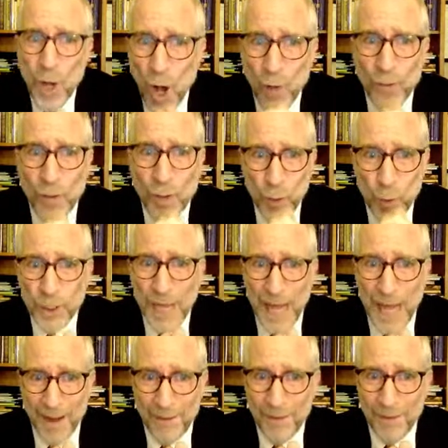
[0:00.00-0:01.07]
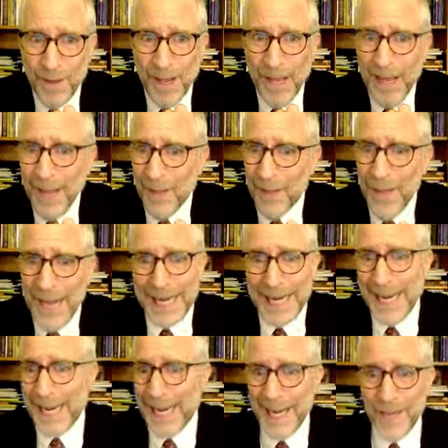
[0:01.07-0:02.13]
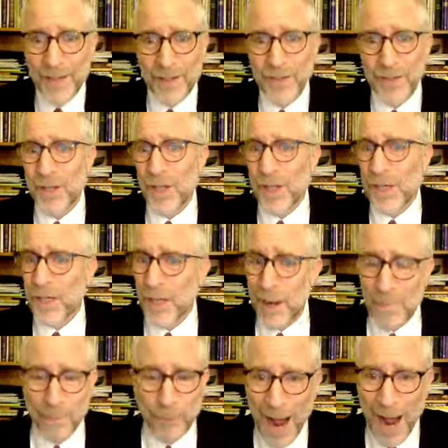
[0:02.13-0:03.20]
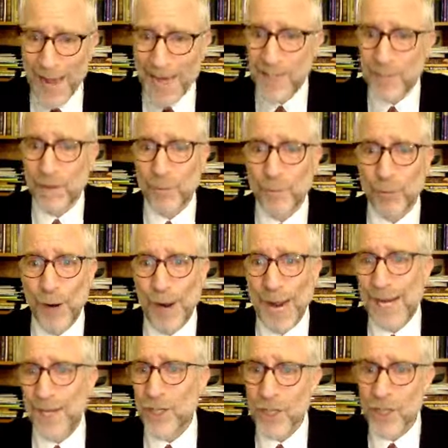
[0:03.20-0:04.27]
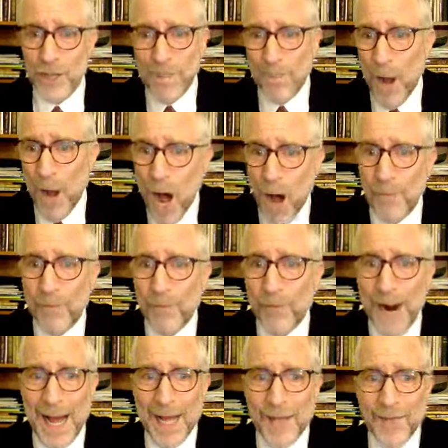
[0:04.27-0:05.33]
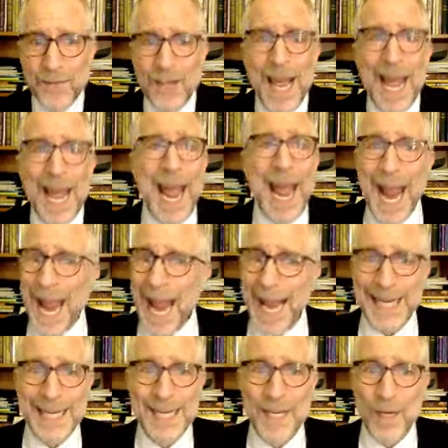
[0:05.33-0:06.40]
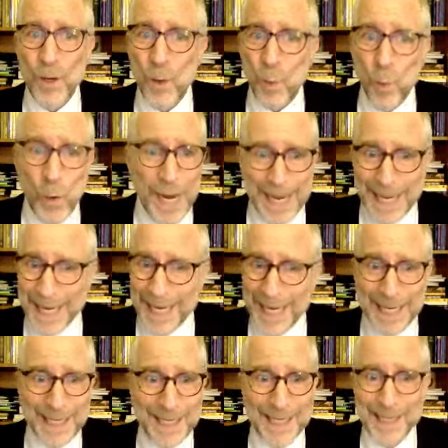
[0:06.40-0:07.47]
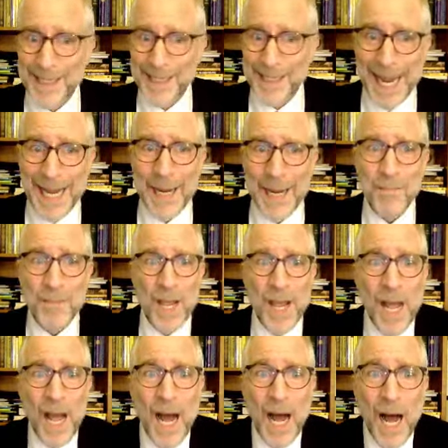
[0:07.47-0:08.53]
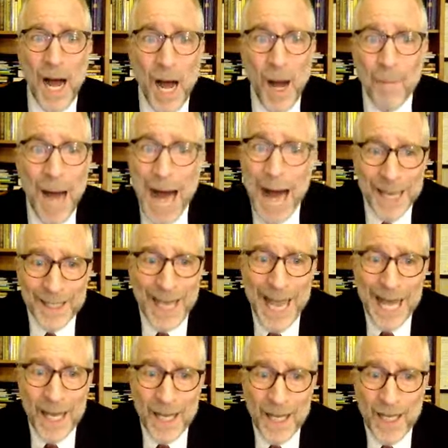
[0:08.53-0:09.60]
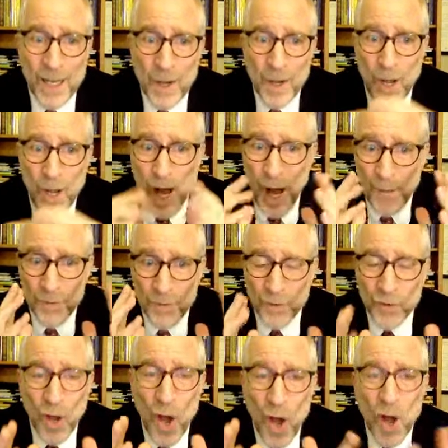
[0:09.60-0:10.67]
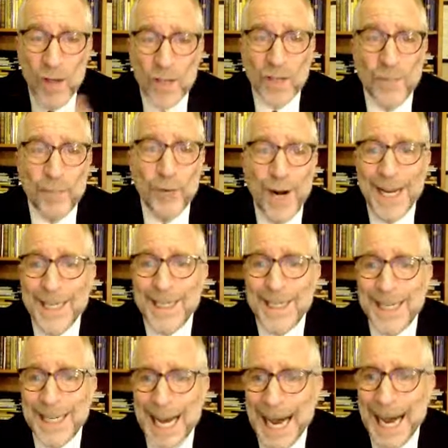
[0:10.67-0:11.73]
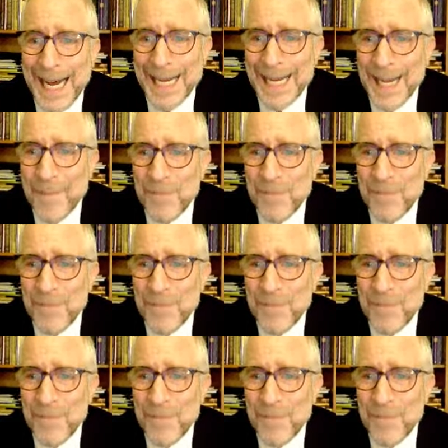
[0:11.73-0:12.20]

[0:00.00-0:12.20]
we call the lulav, that is comprised of branches and palm fronds, and we sing Hallel, songs of praise to God.